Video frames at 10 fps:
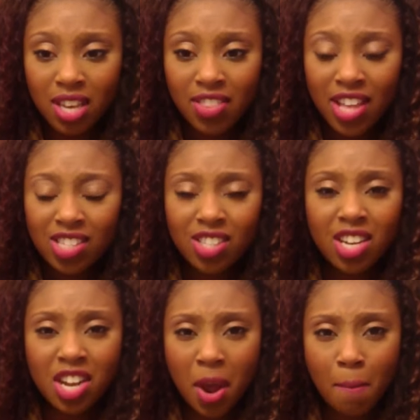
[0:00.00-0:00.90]
That's the
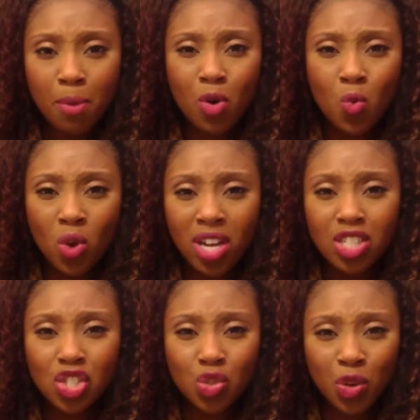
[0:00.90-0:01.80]

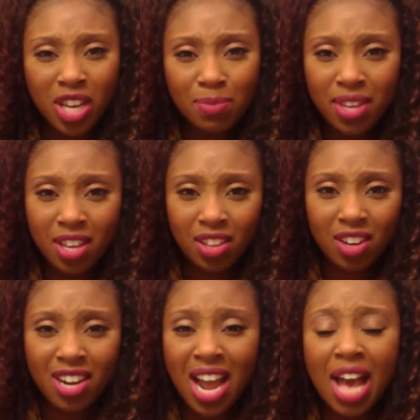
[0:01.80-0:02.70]
#1 dream killer,
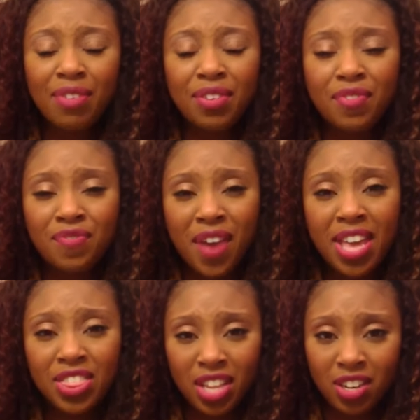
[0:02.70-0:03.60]
not having
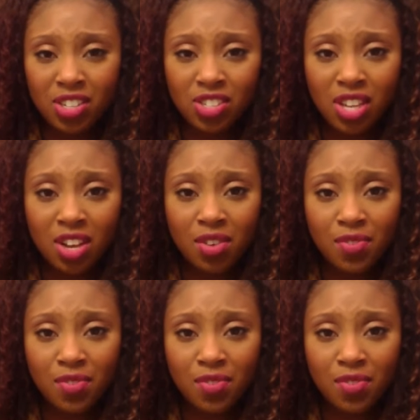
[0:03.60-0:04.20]
faith in yourself.